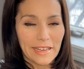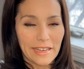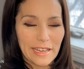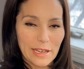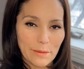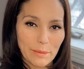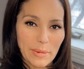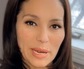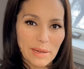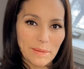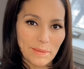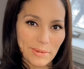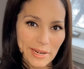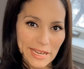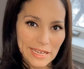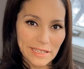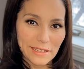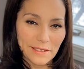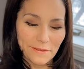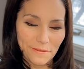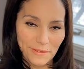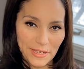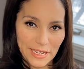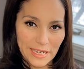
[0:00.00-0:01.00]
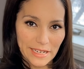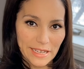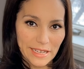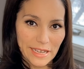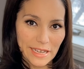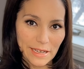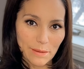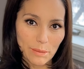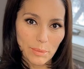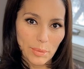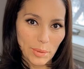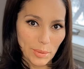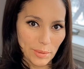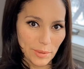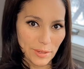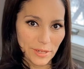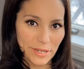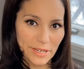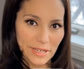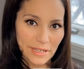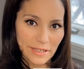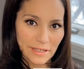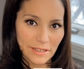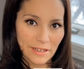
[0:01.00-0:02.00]
in my breastfeeding
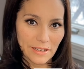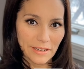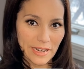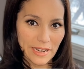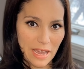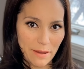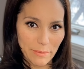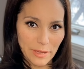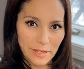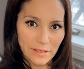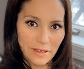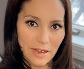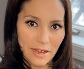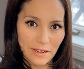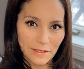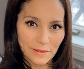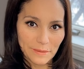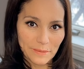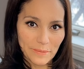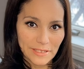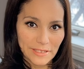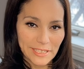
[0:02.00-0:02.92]
board on Amazon.